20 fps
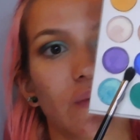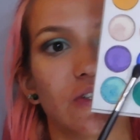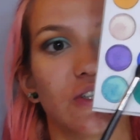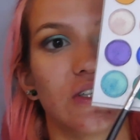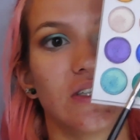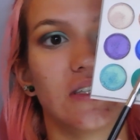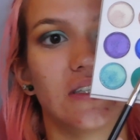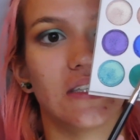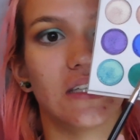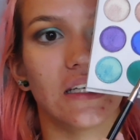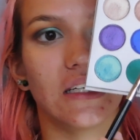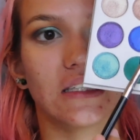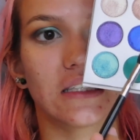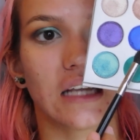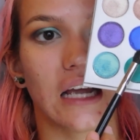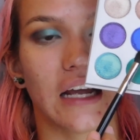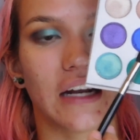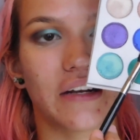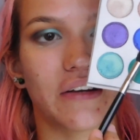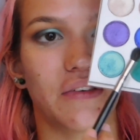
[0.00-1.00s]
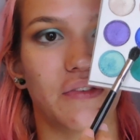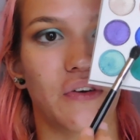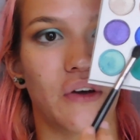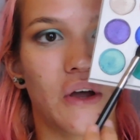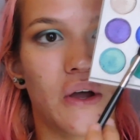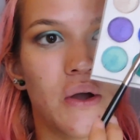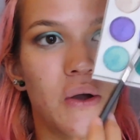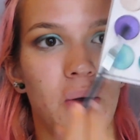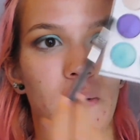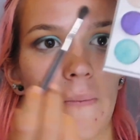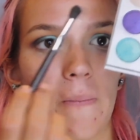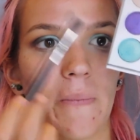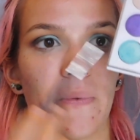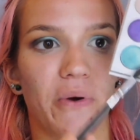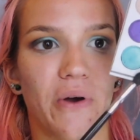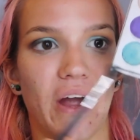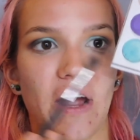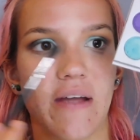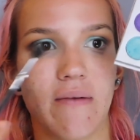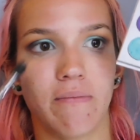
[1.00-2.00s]
which is this kind of
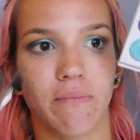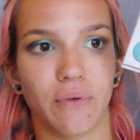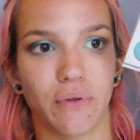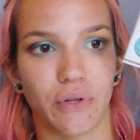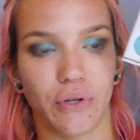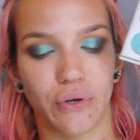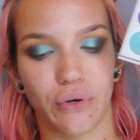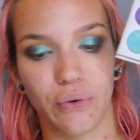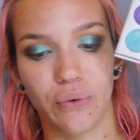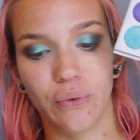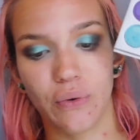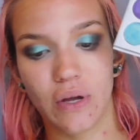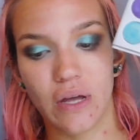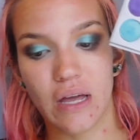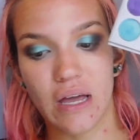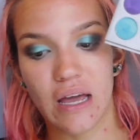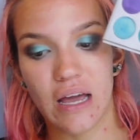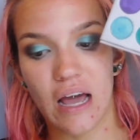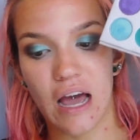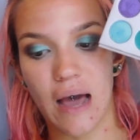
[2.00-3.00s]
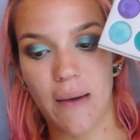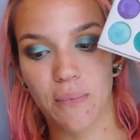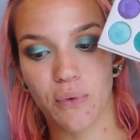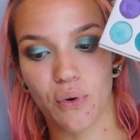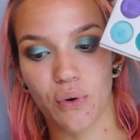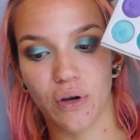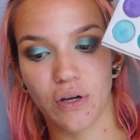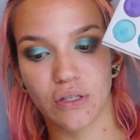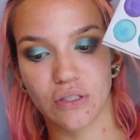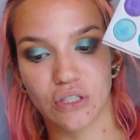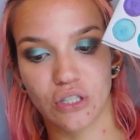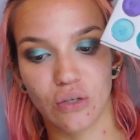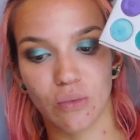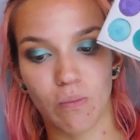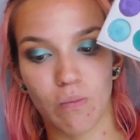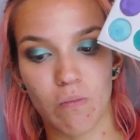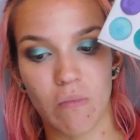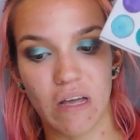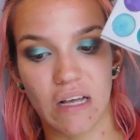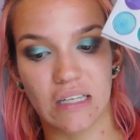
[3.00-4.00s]
bright blue, and I'm going to
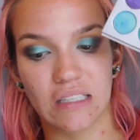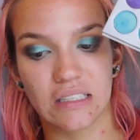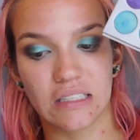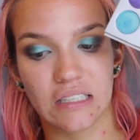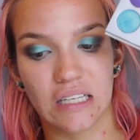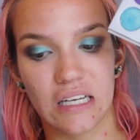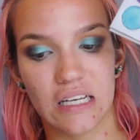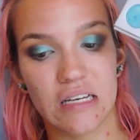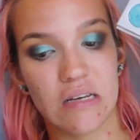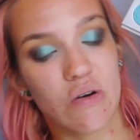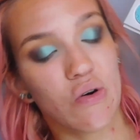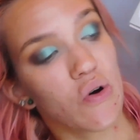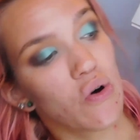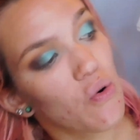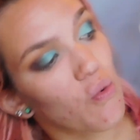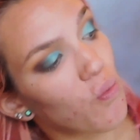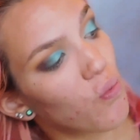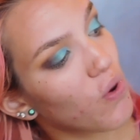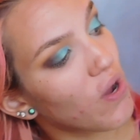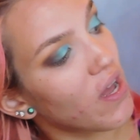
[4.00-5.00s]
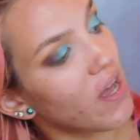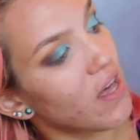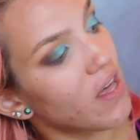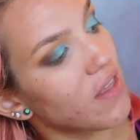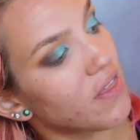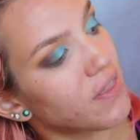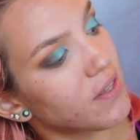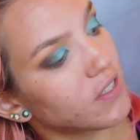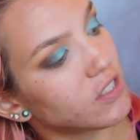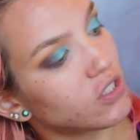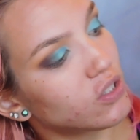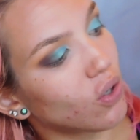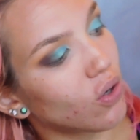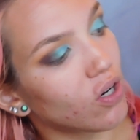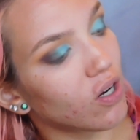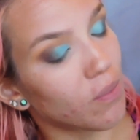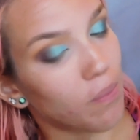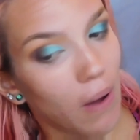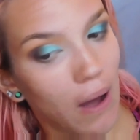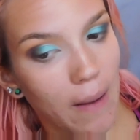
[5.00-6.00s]
mix it with
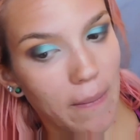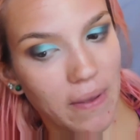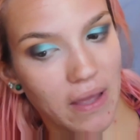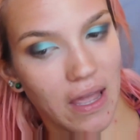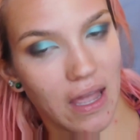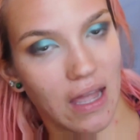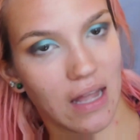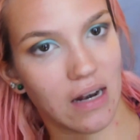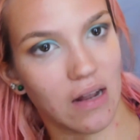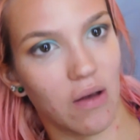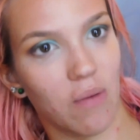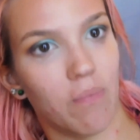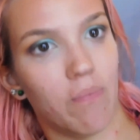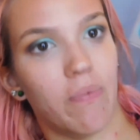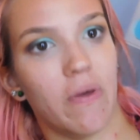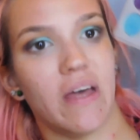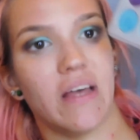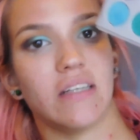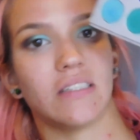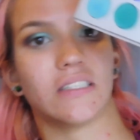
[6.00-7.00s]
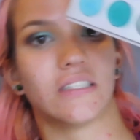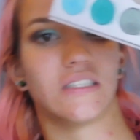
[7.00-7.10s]
Soda Pop and Abyss.